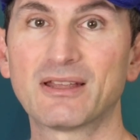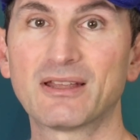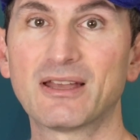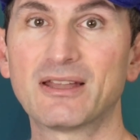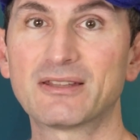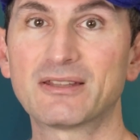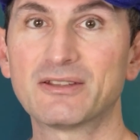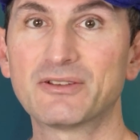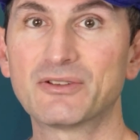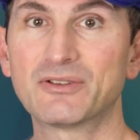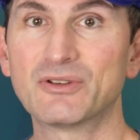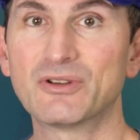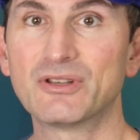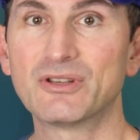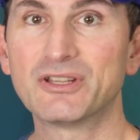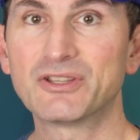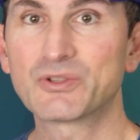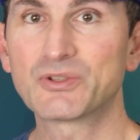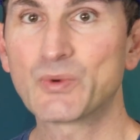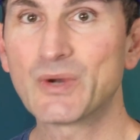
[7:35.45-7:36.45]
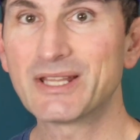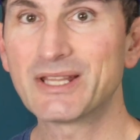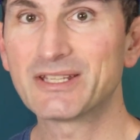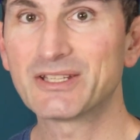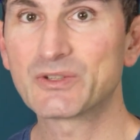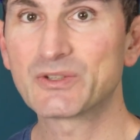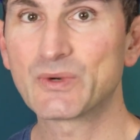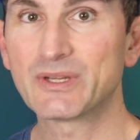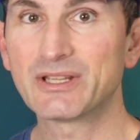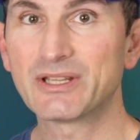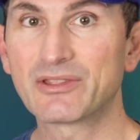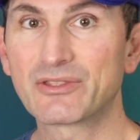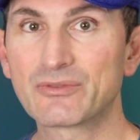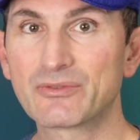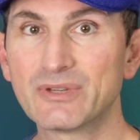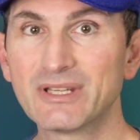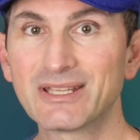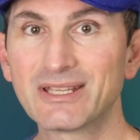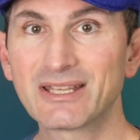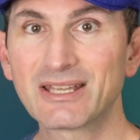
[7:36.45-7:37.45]
And in early
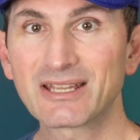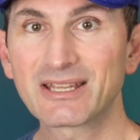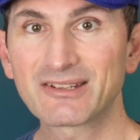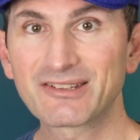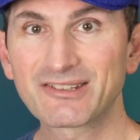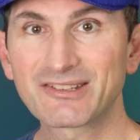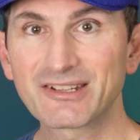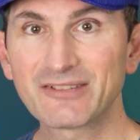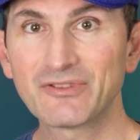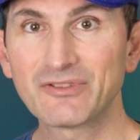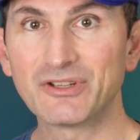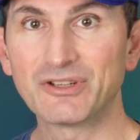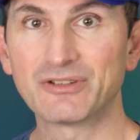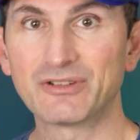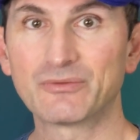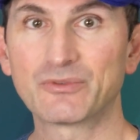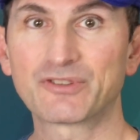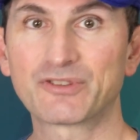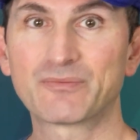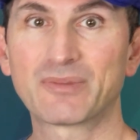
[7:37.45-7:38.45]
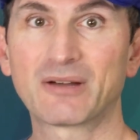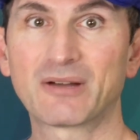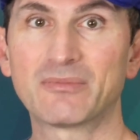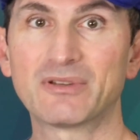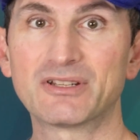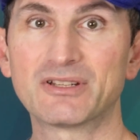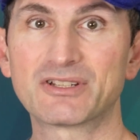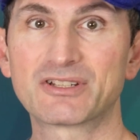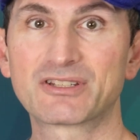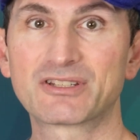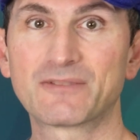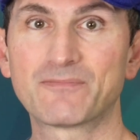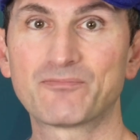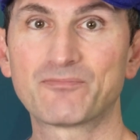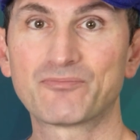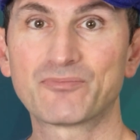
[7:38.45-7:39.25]
2023, KiCad 7 was published